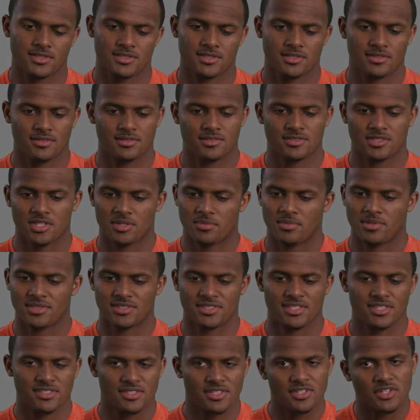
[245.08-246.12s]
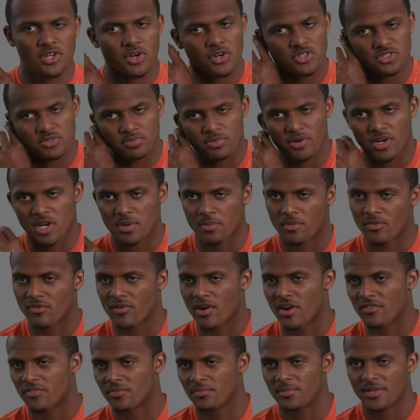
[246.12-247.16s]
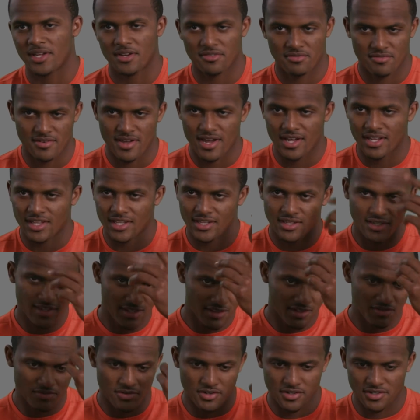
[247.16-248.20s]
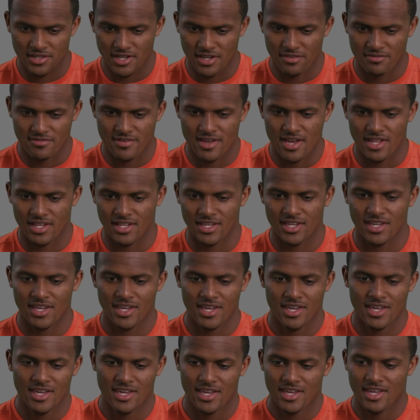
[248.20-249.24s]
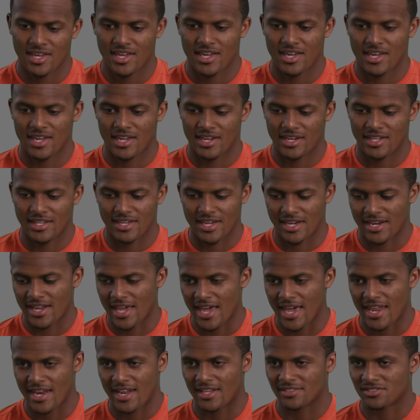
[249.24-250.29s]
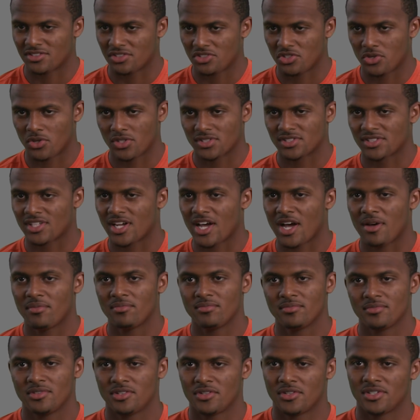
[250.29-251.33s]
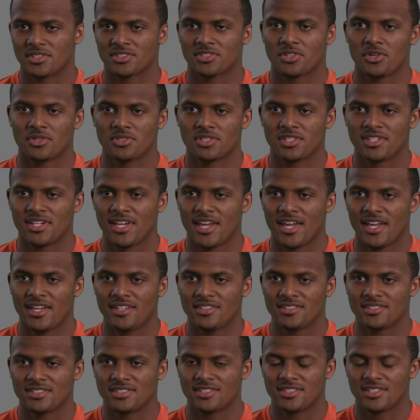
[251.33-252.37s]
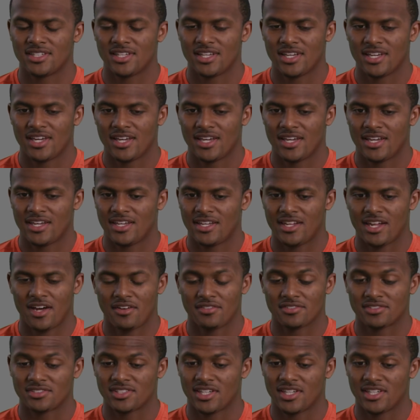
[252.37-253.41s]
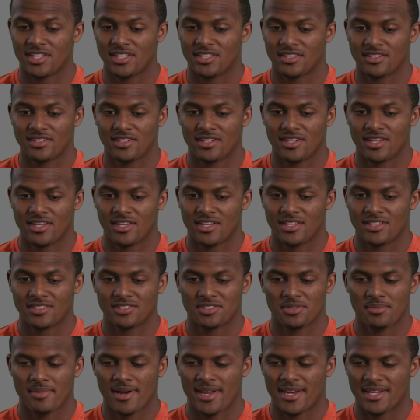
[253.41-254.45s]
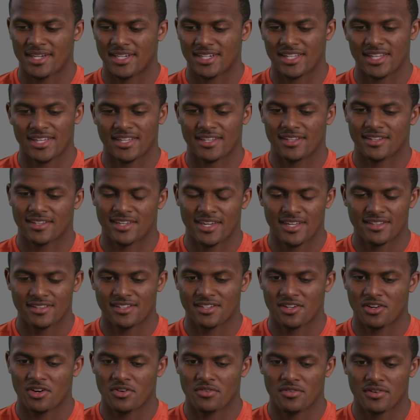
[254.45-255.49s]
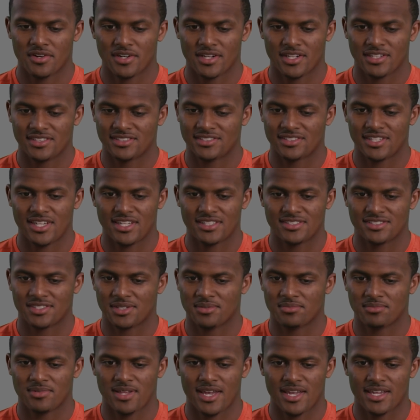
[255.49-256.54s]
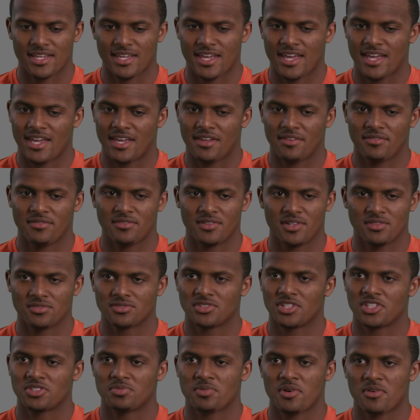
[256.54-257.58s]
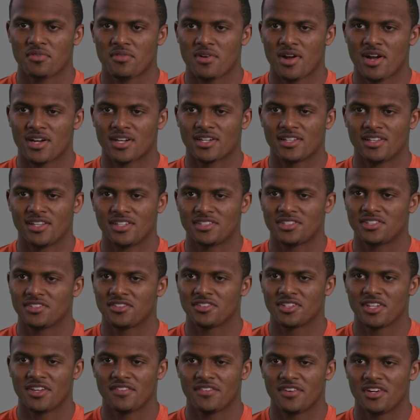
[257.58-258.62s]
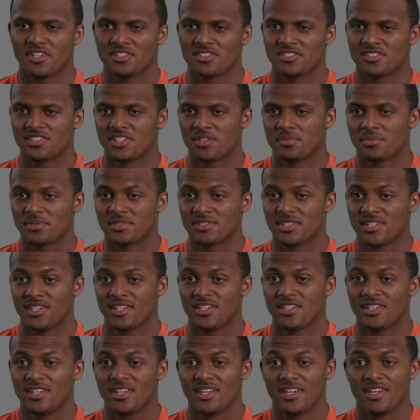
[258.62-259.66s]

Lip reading: some assistant coach brought him a rock from Death Valley, the real Death Valley, and he kind of had it as a doorstop during his coaching days, and all of a sudden, somebody kicked it over, and he said something like, hey, don't touch my rock unless you're gonna give 110%.